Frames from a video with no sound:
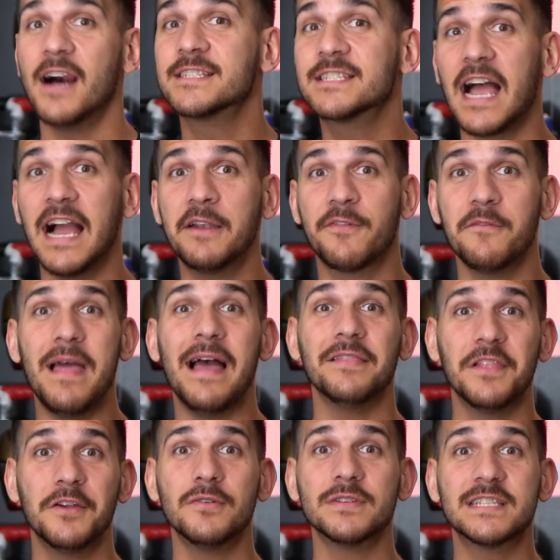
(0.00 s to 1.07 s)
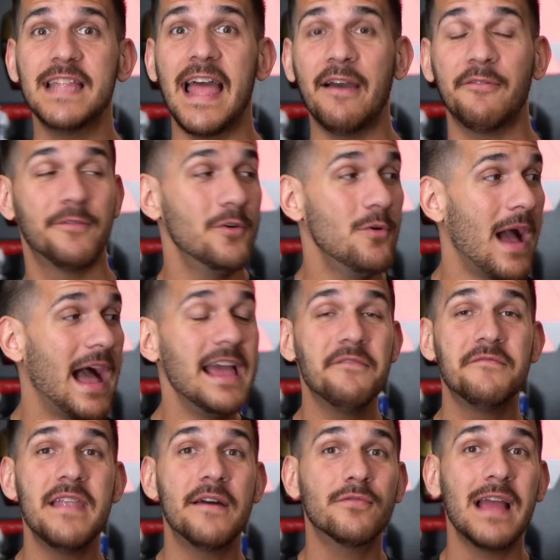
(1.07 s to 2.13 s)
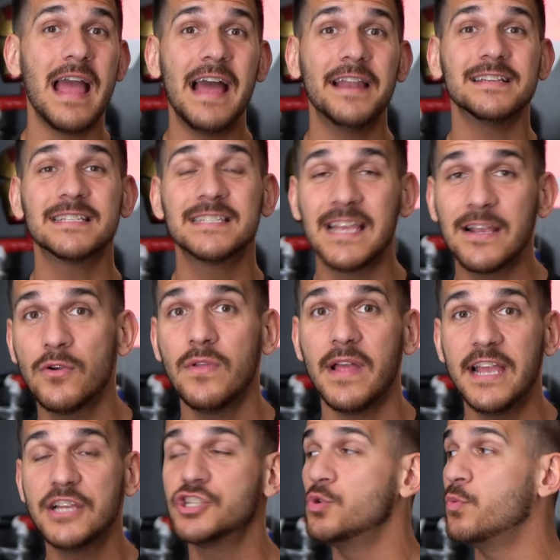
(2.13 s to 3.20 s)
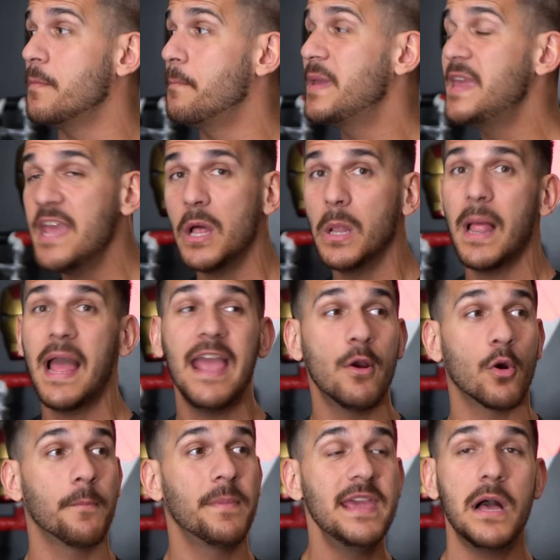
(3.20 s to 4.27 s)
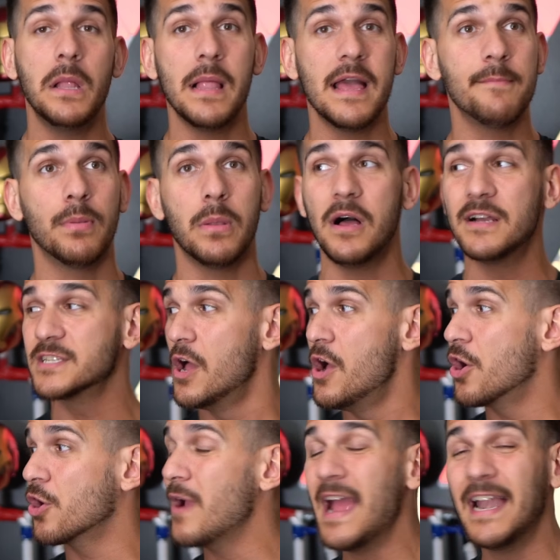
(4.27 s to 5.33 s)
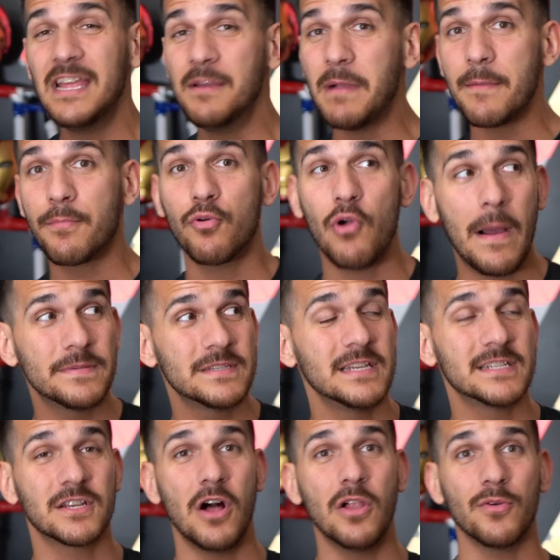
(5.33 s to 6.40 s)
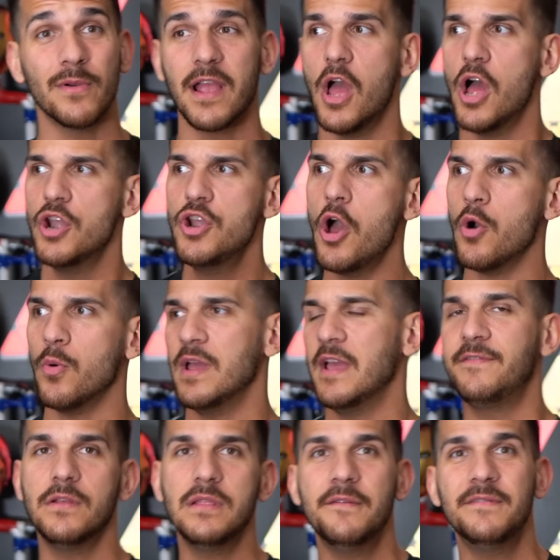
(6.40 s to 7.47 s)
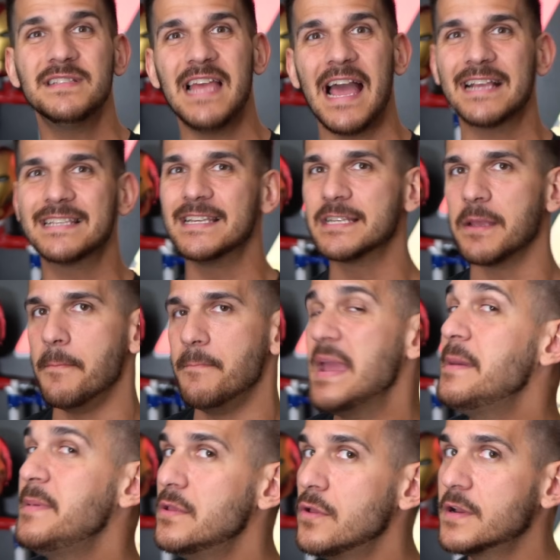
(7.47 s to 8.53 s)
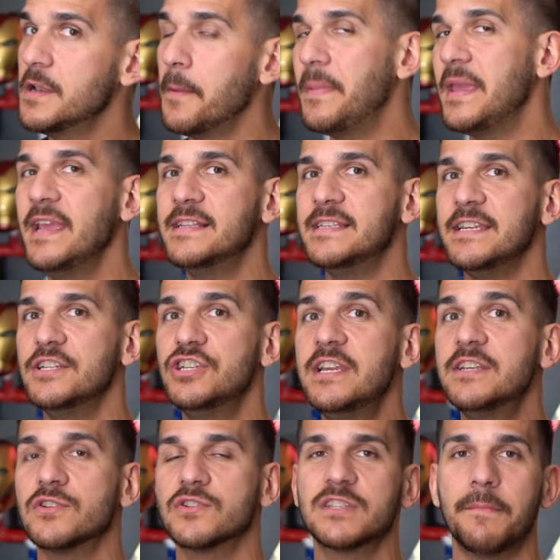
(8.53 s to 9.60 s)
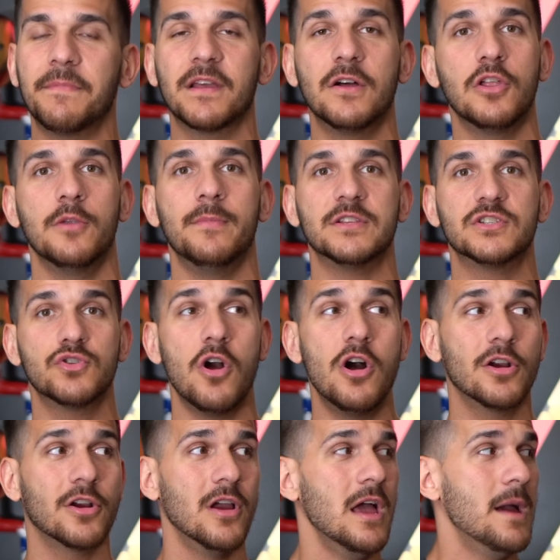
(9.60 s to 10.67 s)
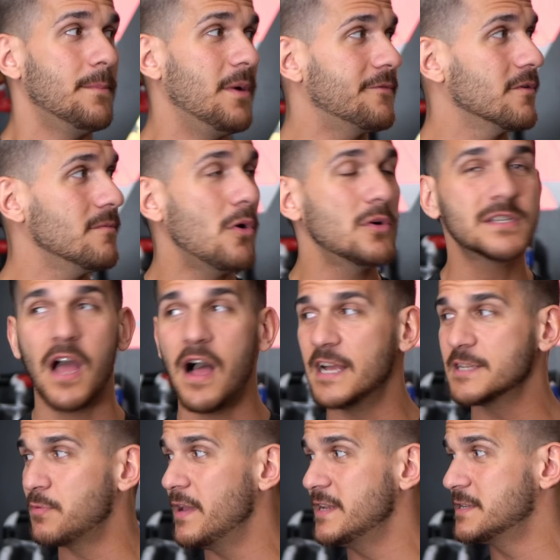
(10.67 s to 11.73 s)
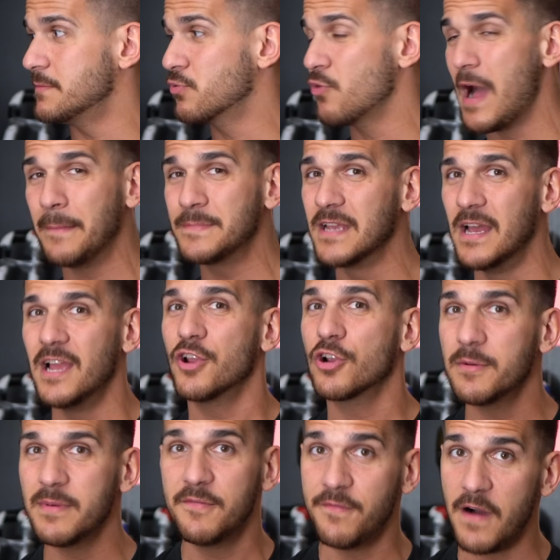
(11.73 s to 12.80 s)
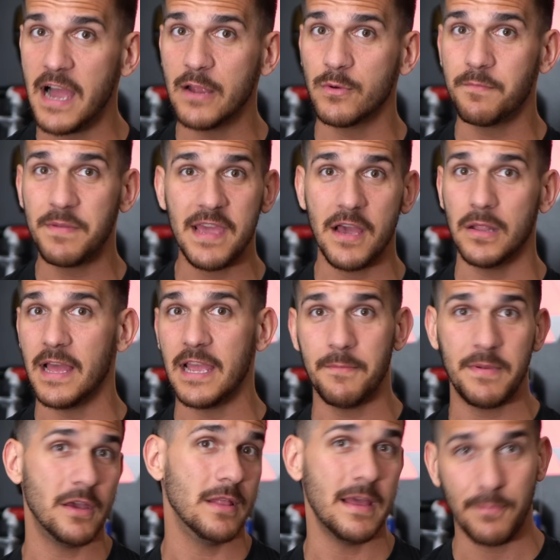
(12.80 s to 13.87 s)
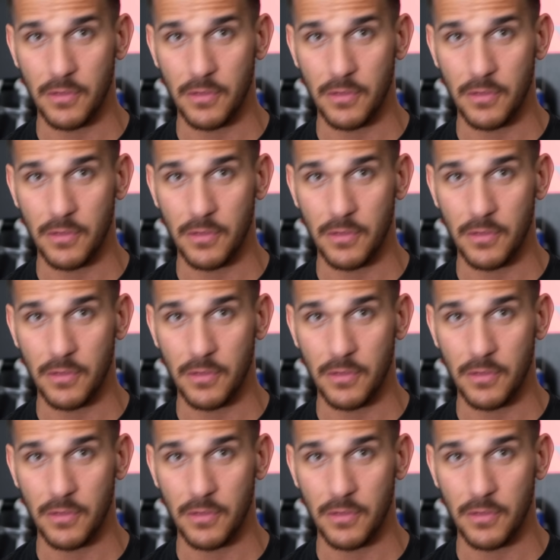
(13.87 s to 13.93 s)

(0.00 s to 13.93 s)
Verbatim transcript: Aside from that little snafu, I've never had had a single issue with PLA or PLA Plus or any of my props discoloring. No, if you live in Texas, maybe look into PETGs or something a little bit stronger, but for most cosplays and props, you're gonna be fine with PLA and PLA